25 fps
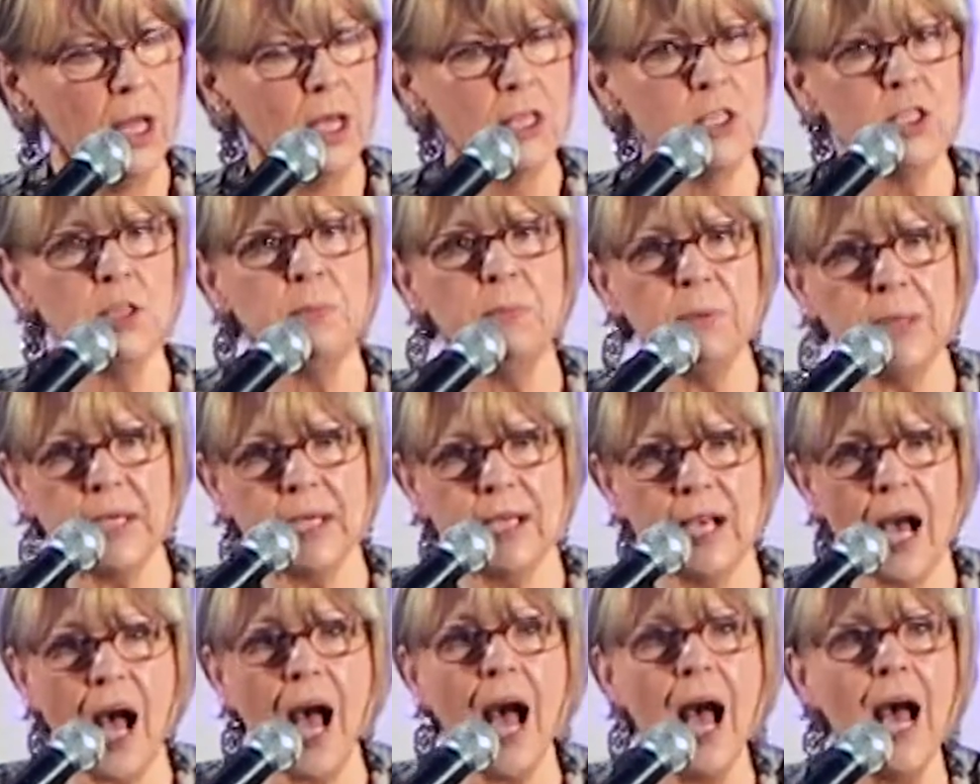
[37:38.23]
to be
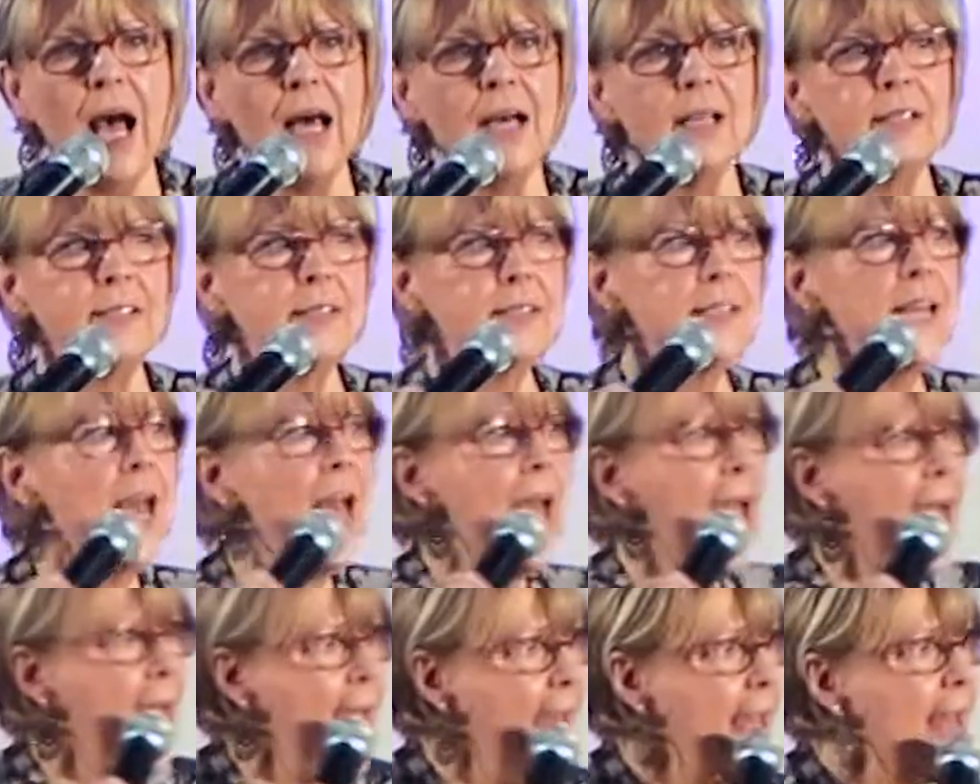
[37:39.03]
God's
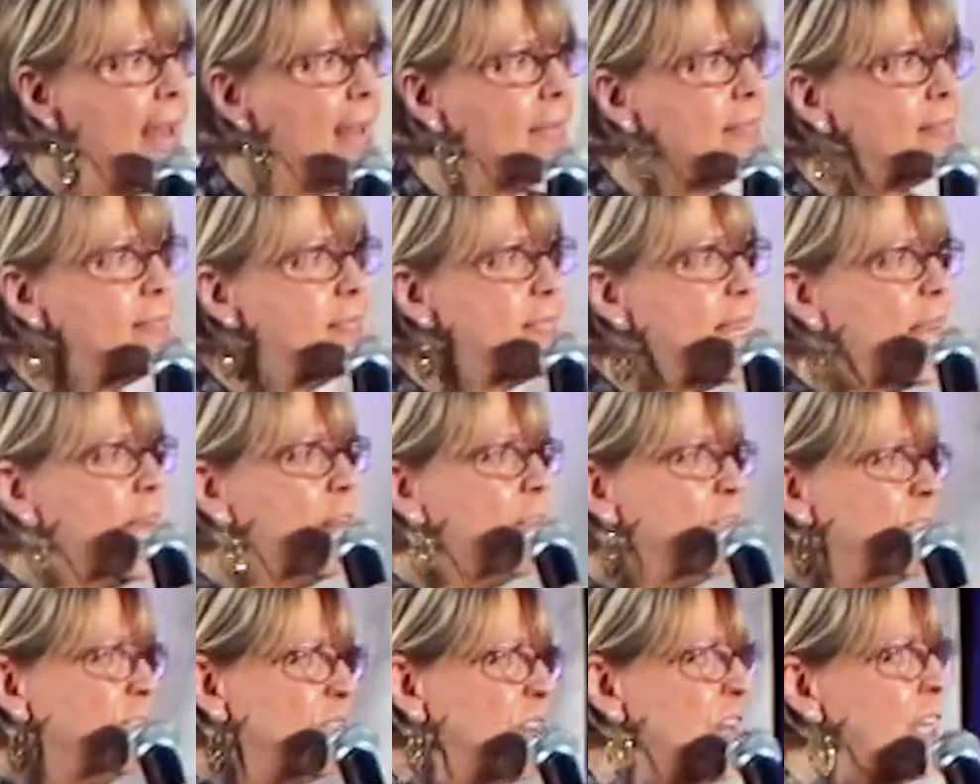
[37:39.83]
hands
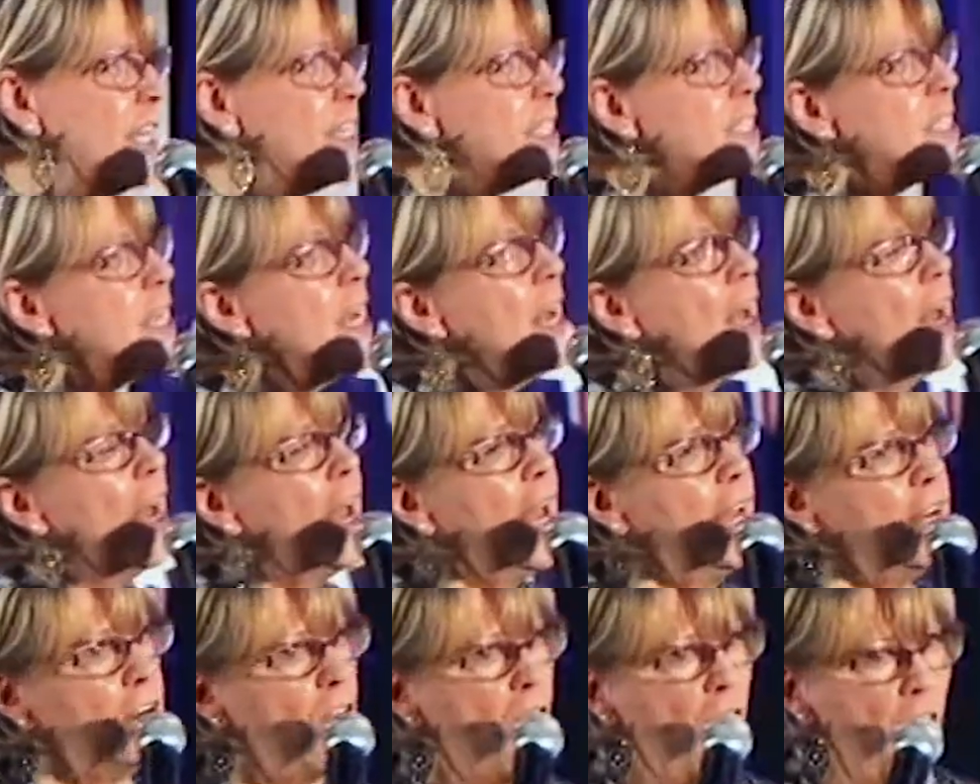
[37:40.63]
and feet
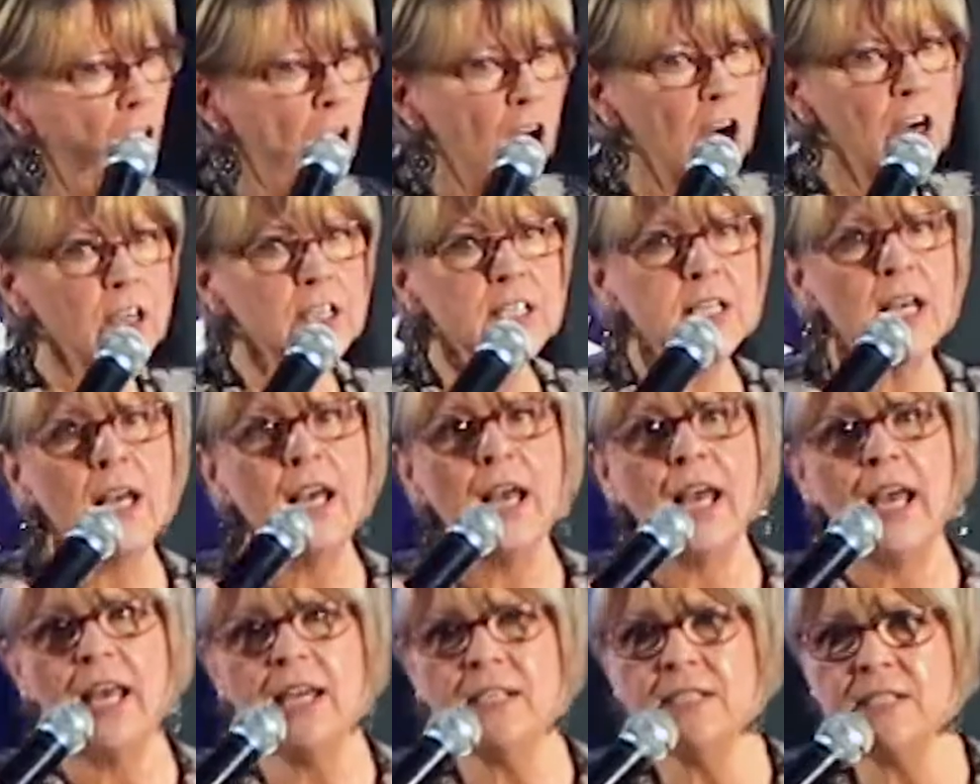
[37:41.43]
and heart
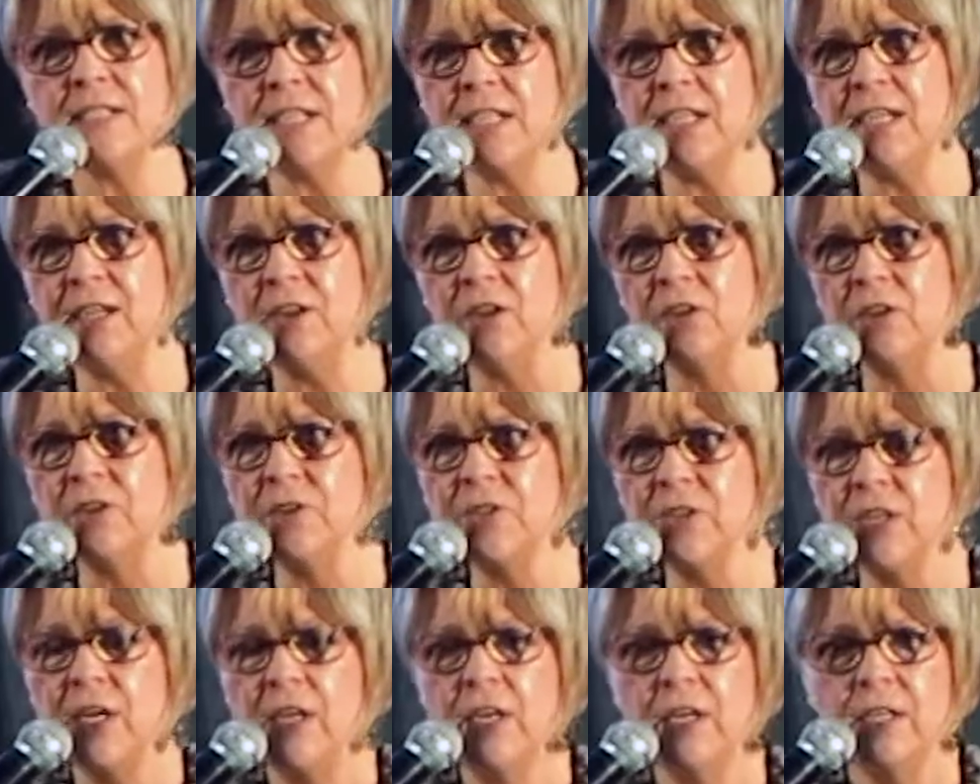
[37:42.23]
and
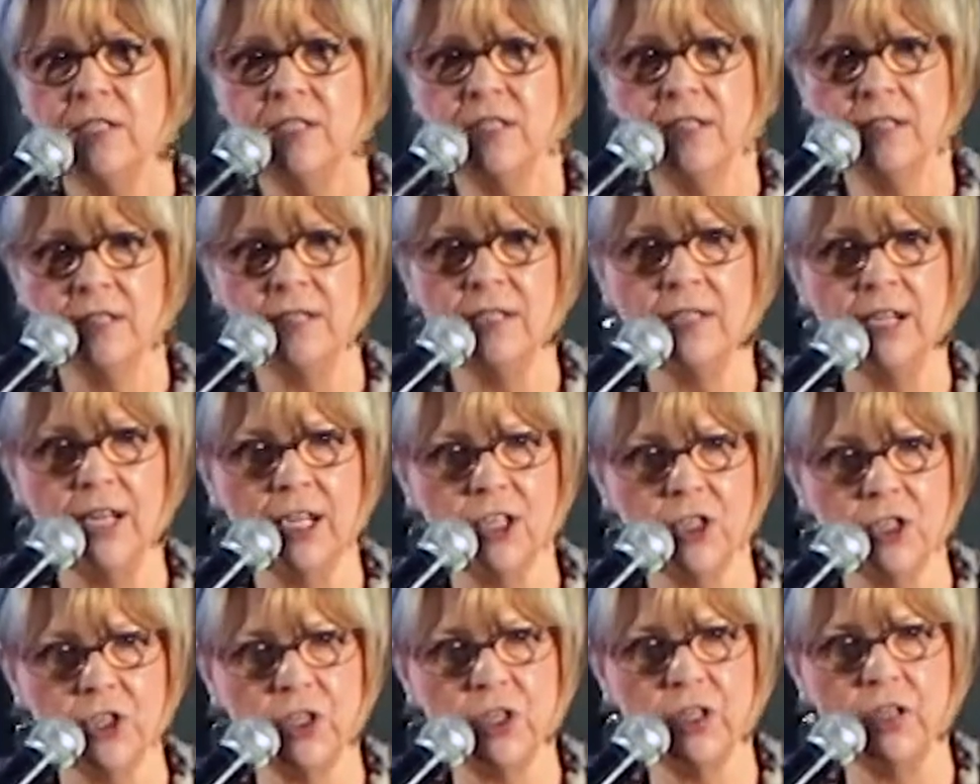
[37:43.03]
tears to the
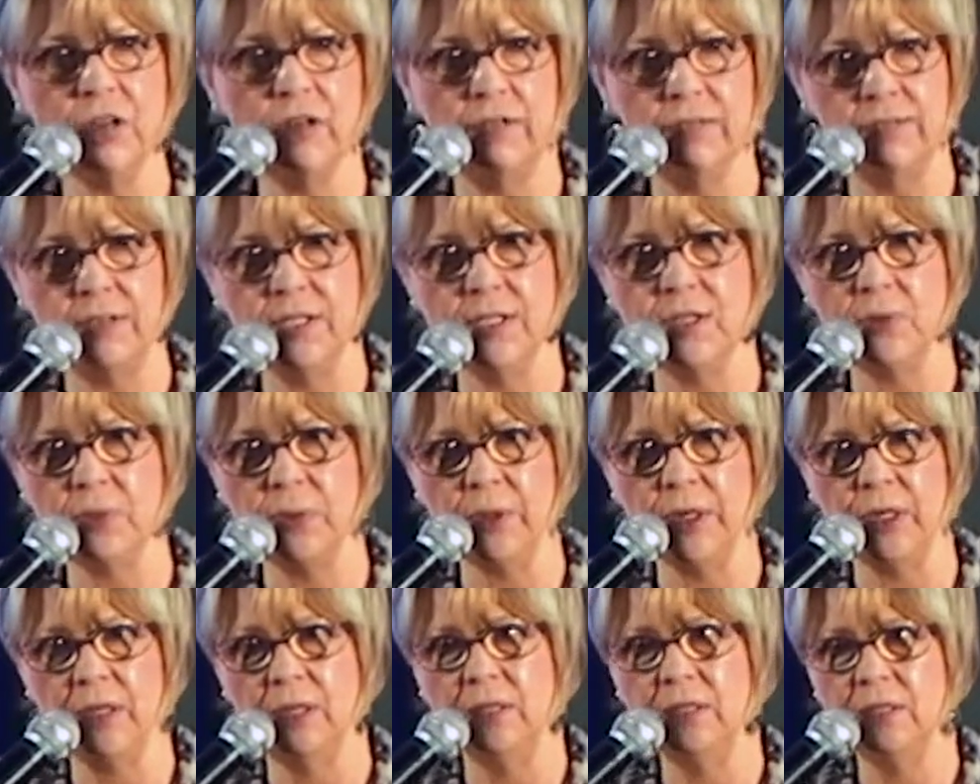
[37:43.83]
nation of
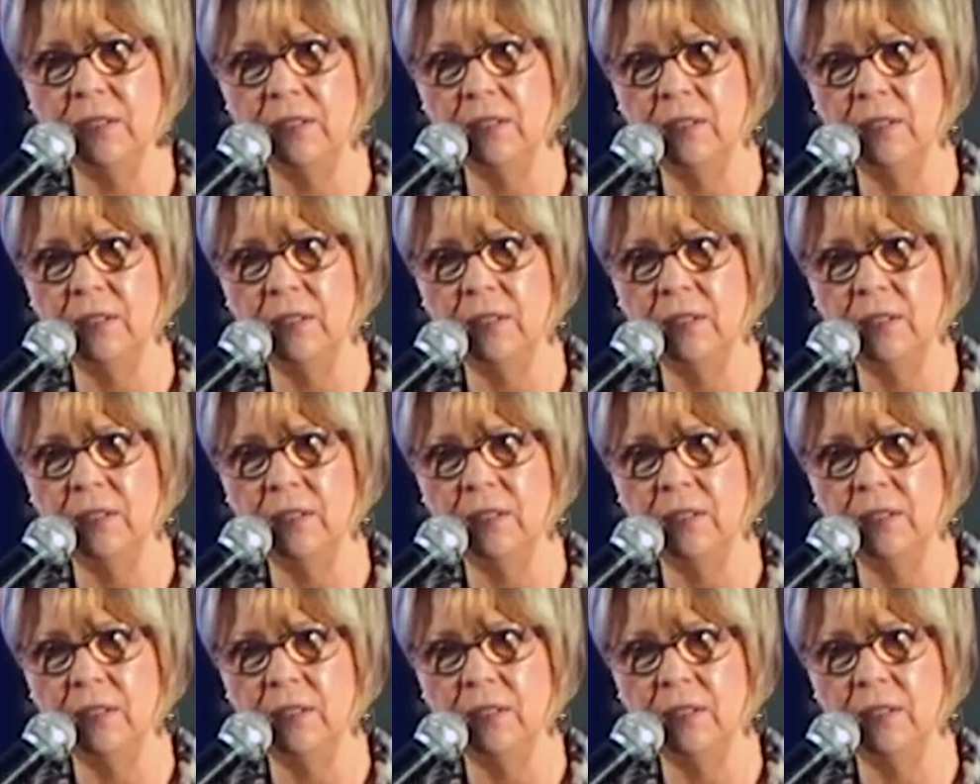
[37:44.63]
Israel?